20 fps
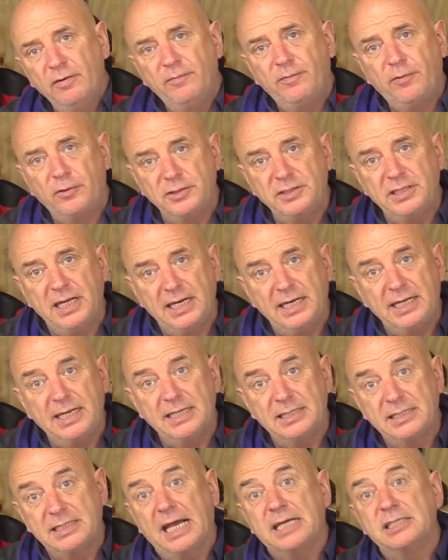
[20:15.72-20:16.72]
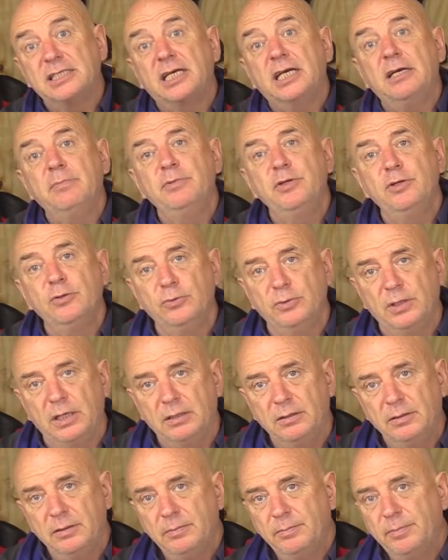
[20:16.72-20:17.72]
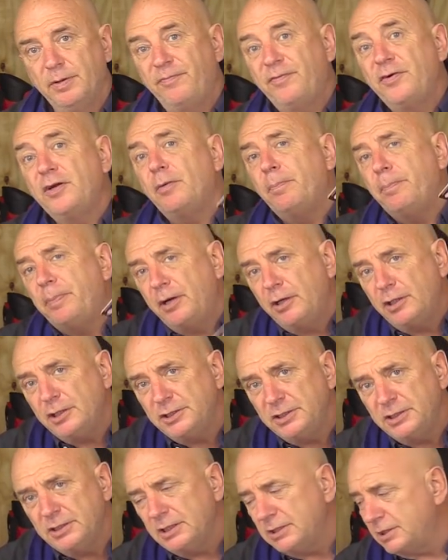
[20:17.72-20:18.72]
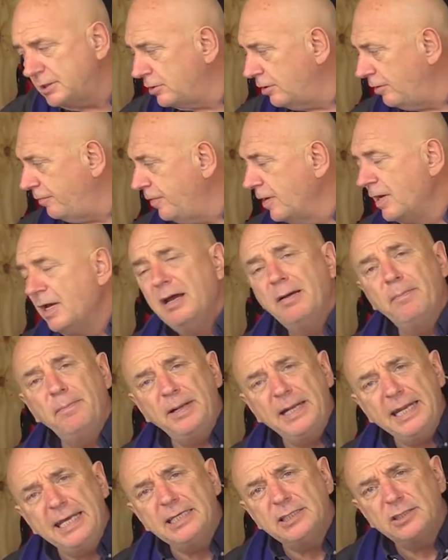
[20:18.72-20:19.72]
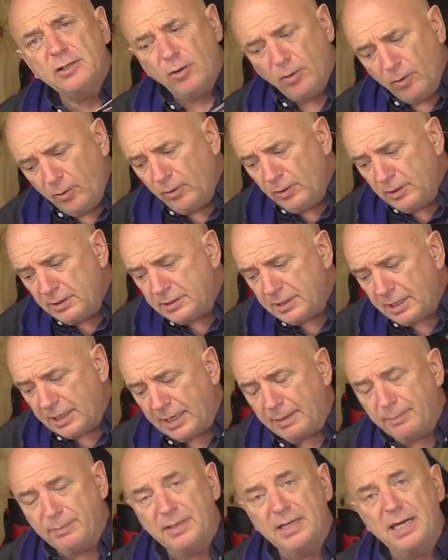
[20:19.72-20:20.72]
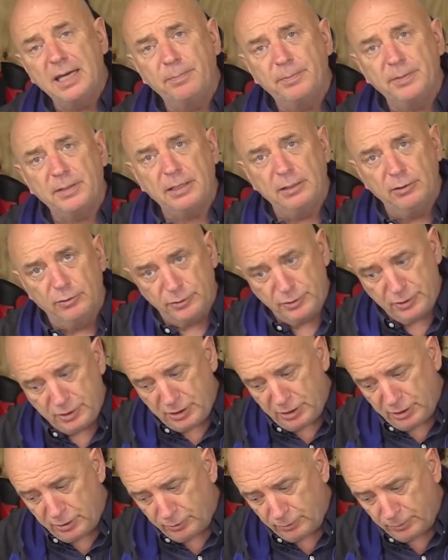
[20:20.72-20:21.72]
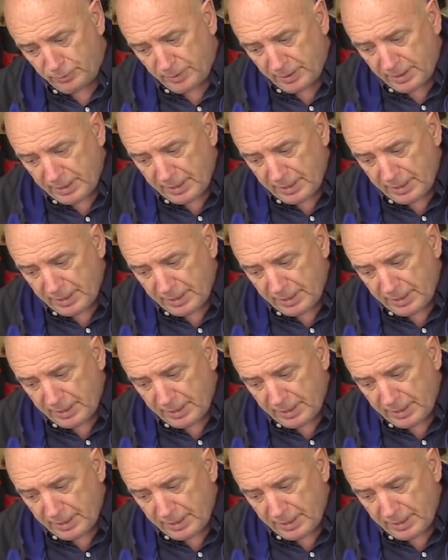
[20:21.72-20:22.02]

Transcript: first aid kits as a communal, but for your personal stuff, please all the time keep it close to you.